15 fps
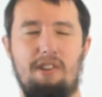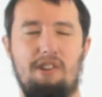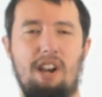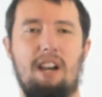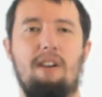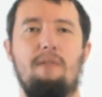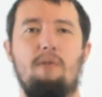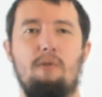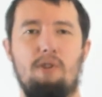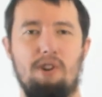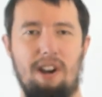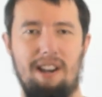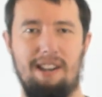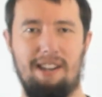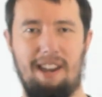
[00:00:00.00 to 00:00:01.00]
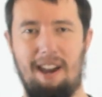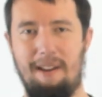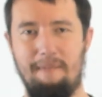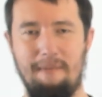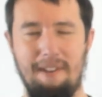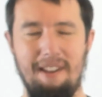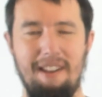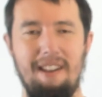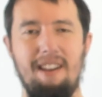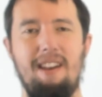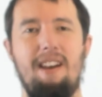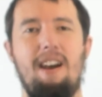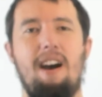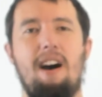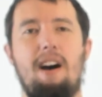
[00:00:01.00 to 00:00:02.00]
jack-of-all-trades game.
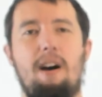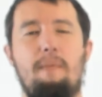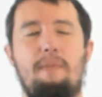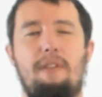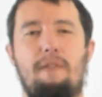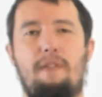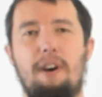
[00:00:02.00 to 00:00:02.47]
The